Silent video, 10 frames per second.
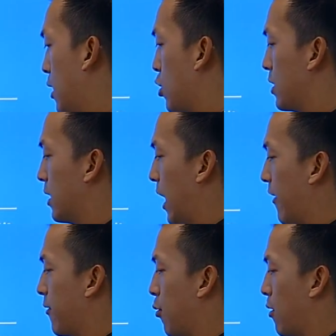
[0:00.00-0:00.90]
you see the
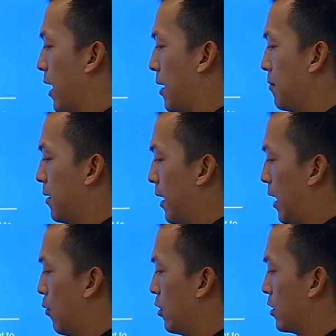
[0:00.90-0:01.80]
AVer board name, and
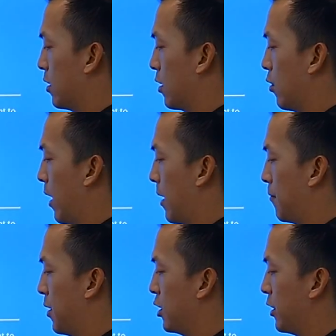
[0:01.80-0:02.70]
we're just going to go ahead and
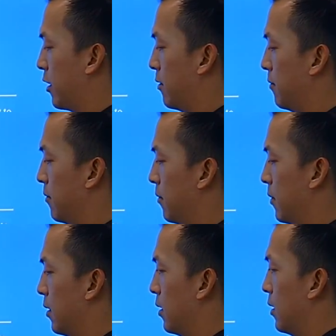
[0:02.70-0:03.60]
press share.
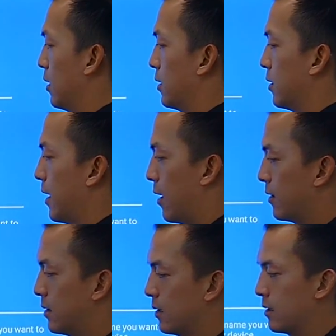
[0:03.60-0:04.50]
So now this
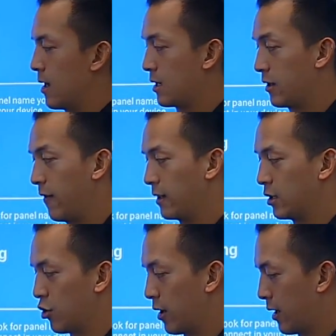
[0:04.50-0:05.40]
says the next device is
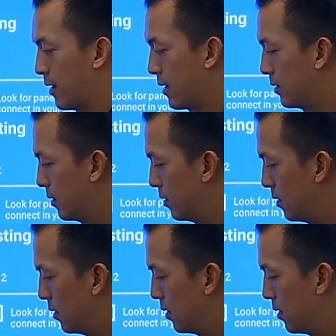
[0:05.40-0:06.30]
trying to connect.
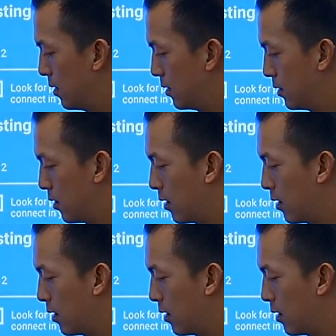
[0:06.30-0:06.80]
So I can